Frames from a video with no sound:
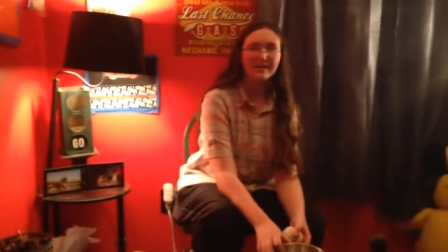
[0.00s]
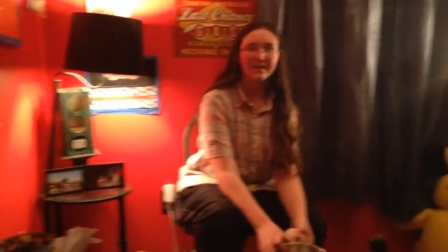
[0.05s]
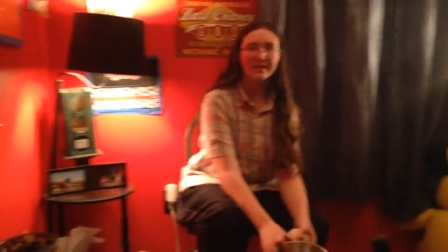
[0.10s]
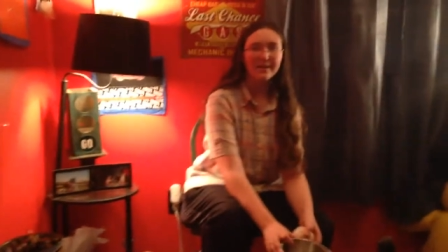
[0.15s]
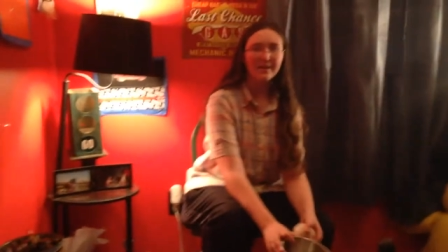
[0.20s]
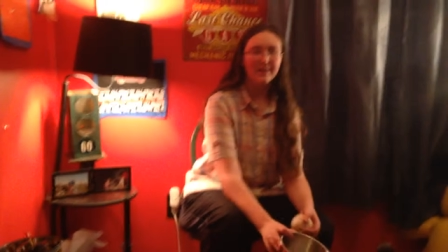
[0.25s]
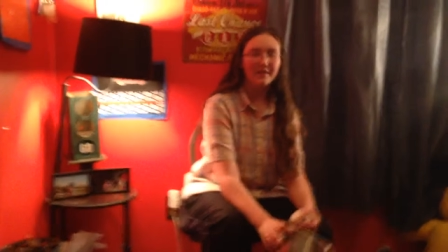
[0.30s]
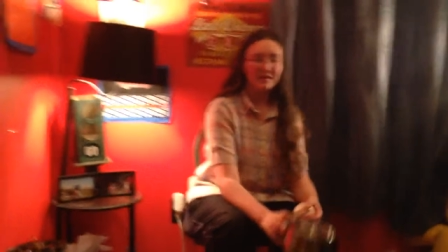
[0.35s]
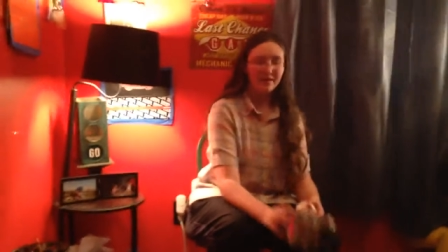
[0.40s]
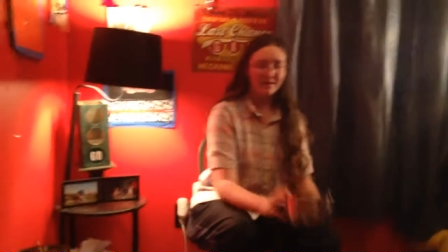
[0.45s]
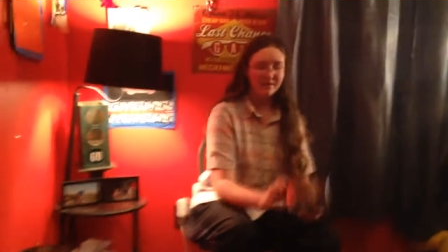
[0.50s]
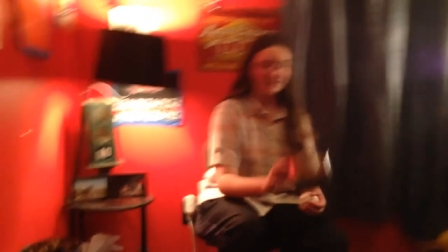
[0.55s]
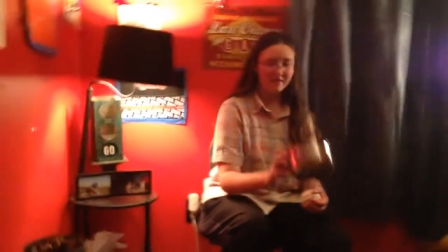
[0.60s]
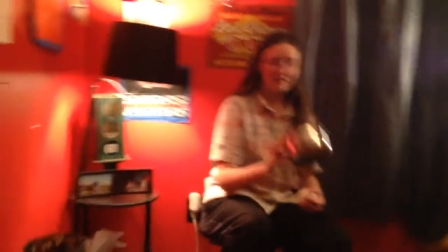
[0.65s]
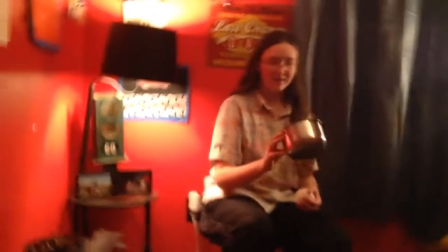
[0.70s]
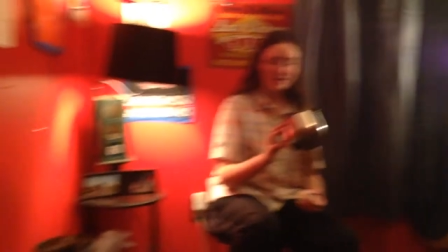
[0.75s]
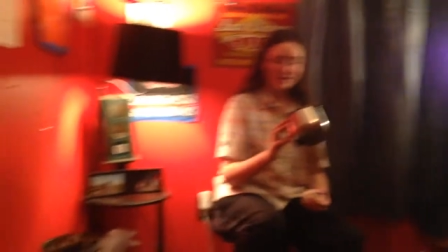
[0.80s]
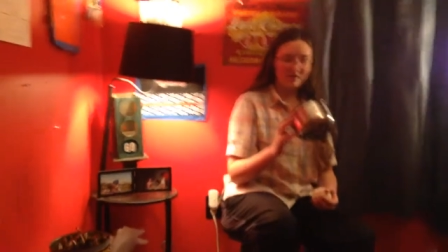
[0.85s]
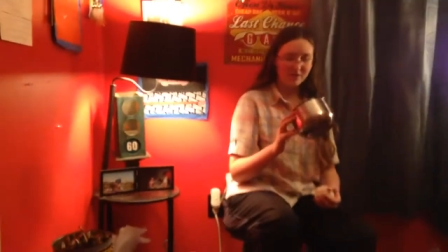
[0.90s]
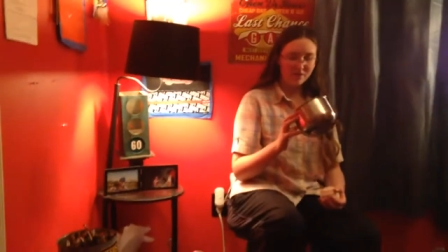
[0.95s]
today is
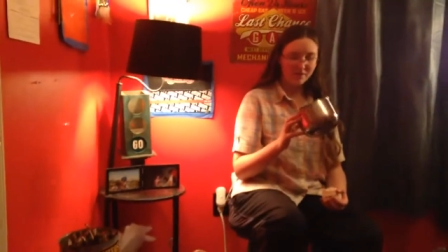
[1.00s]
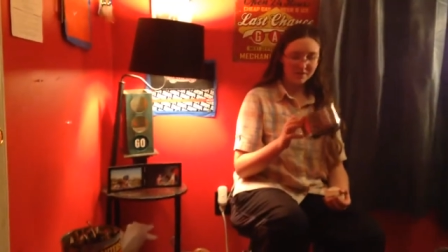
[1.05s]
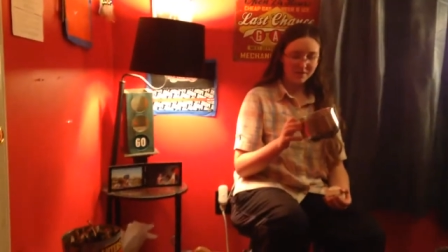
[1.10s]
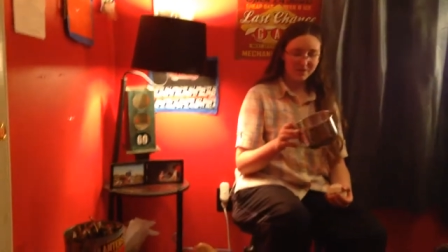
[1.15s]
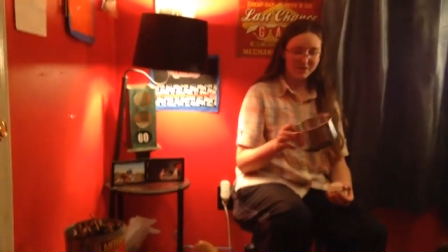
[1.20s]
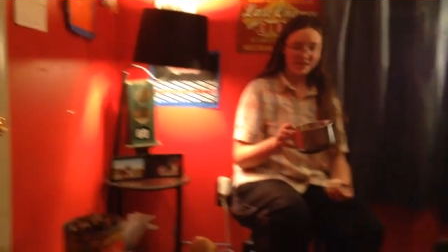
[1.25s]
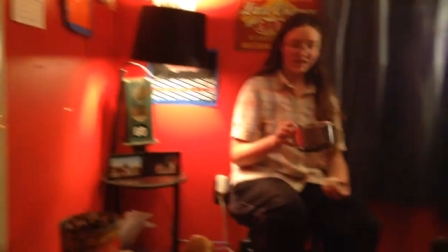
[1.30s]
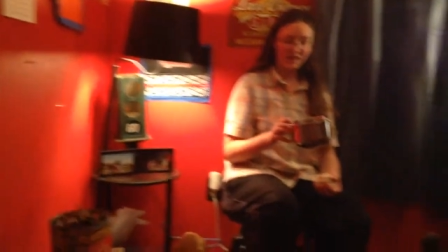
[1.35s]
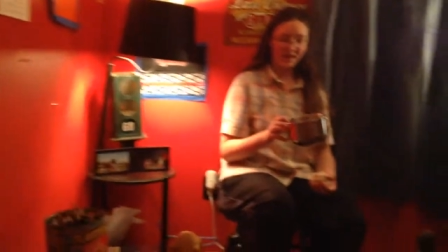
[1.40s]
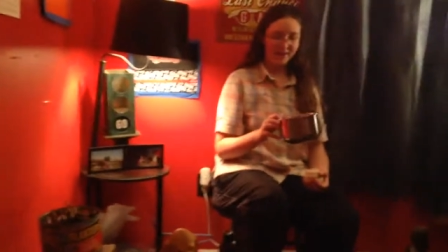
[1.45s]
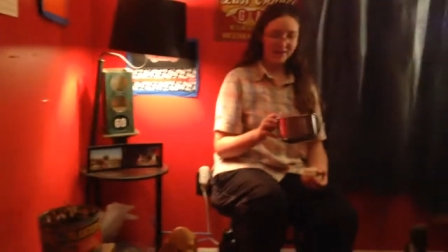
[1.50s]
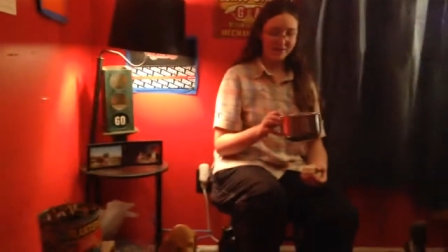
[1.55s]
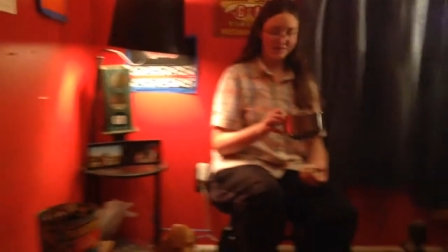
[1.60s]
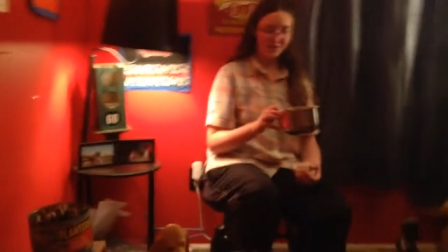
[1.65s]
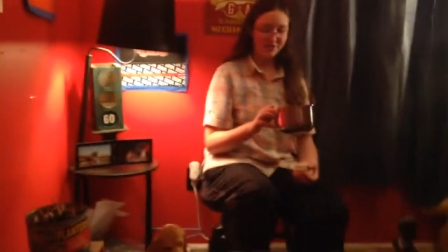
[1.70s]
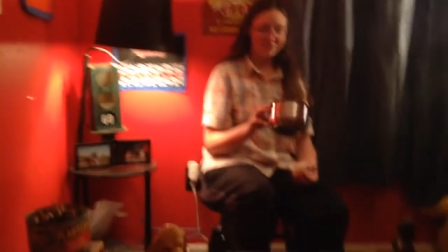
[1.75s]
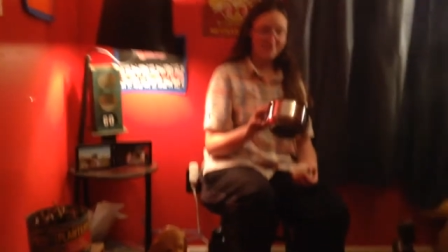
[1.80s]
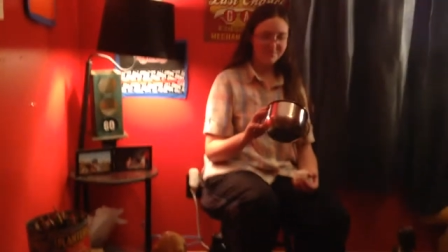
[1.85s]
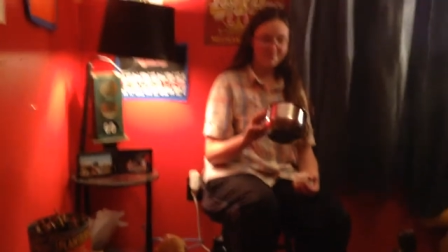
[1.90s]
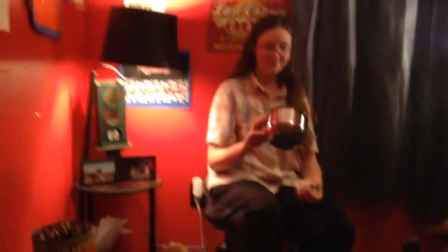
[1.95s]
a clothing challenge
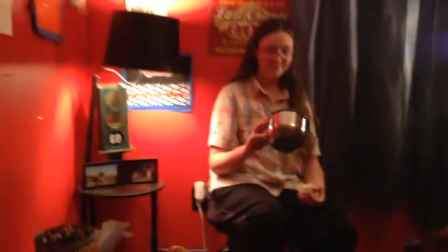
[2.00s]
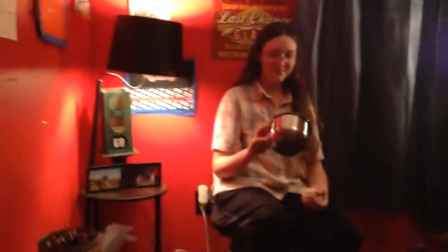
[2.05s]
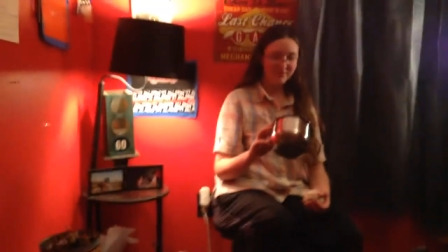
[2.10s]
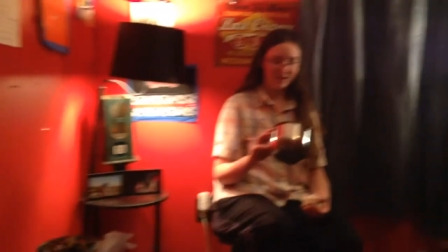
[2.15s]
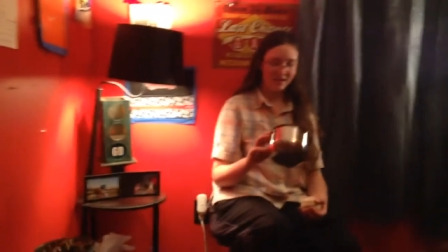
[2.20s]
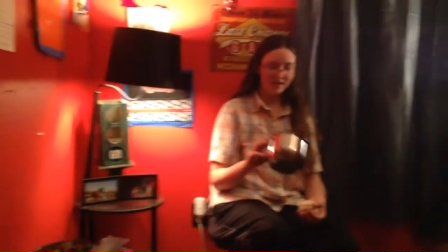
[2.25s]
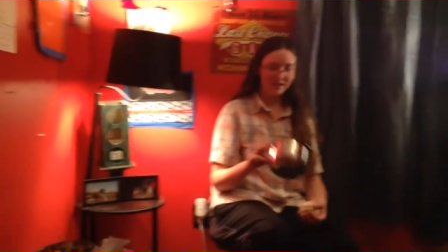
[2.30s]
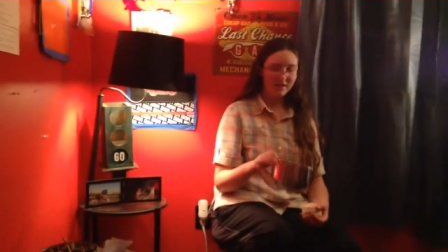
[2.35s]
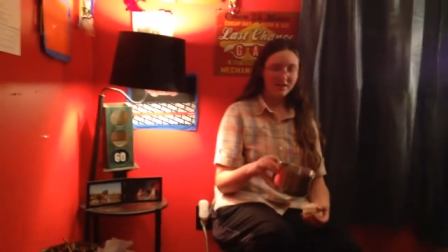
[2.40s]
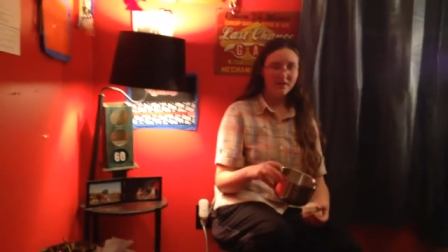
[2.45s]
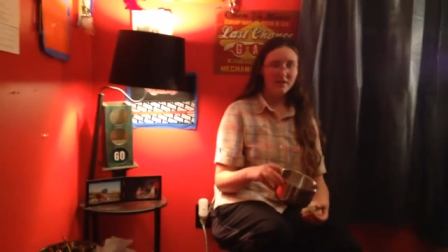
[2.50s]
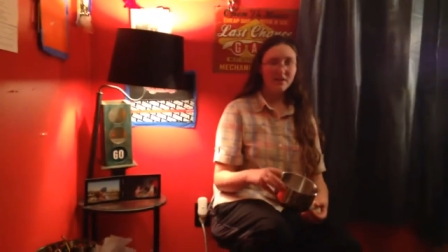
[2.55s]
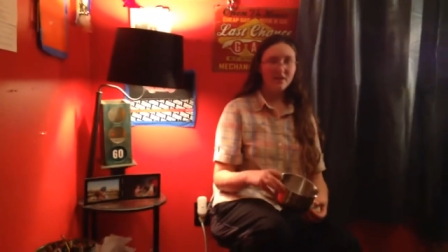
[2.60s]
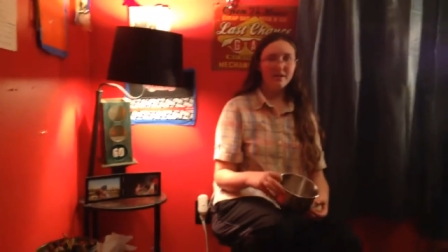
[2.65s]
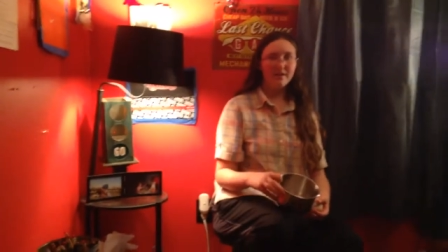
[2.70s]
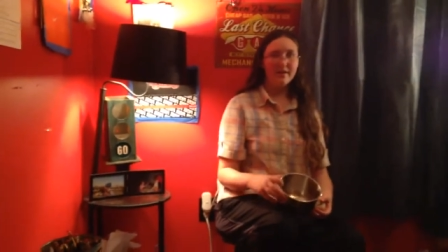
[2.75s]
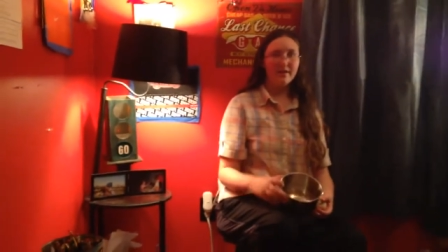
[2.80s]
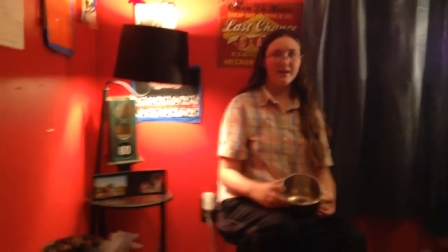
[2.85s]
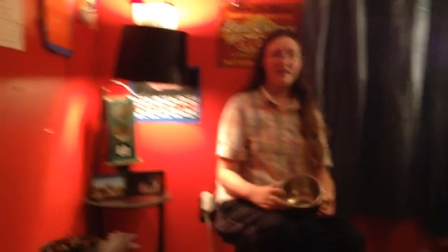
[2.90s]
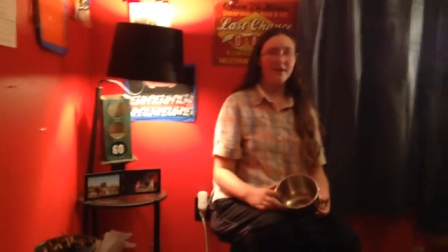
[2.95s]

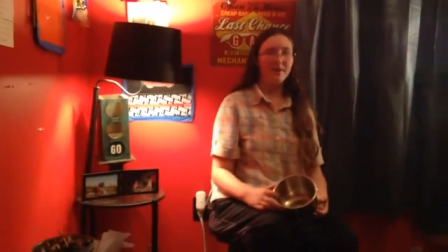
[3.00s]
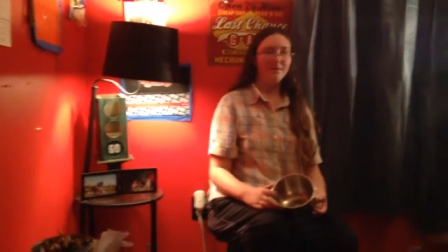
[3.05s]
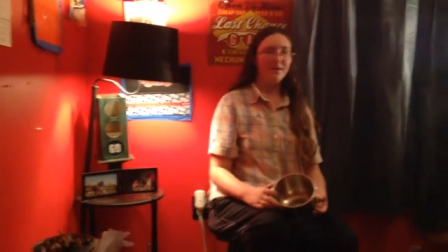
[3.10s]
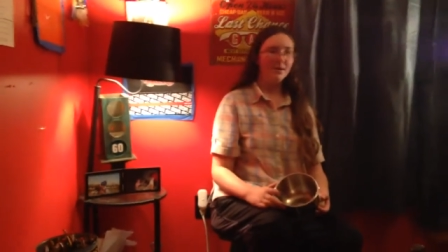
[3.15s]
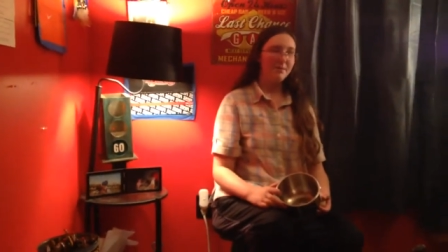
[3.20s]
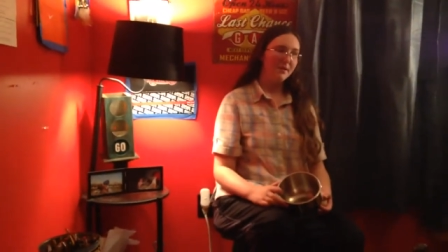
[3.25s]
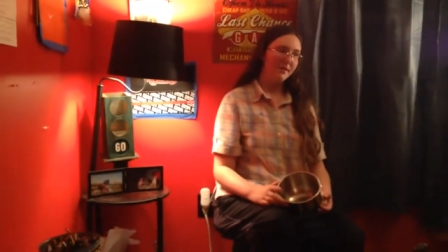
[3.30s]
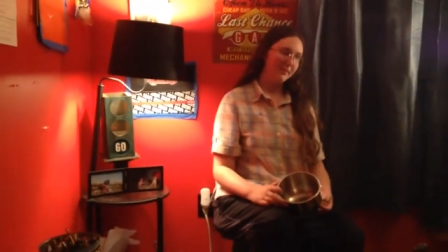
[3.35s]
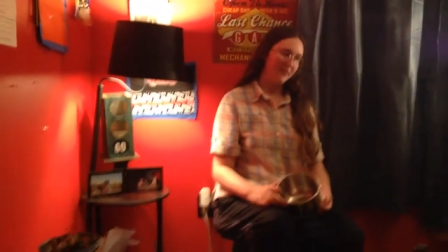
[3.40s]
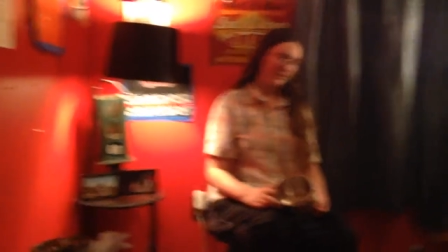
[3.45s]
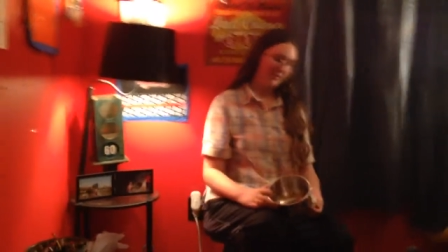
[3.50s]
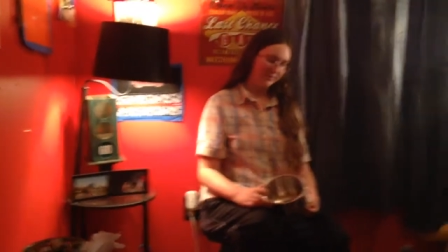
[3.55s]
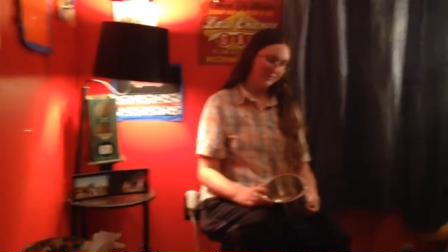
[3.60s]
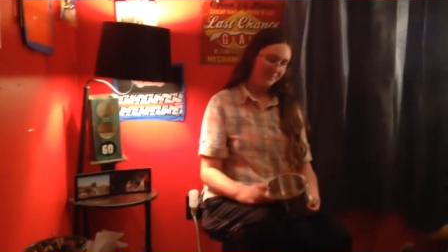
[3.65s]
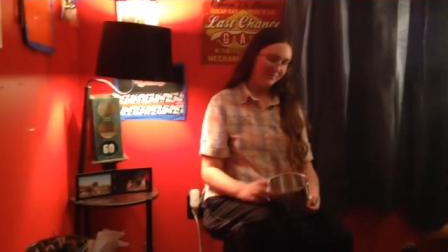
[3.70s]
that I made myself.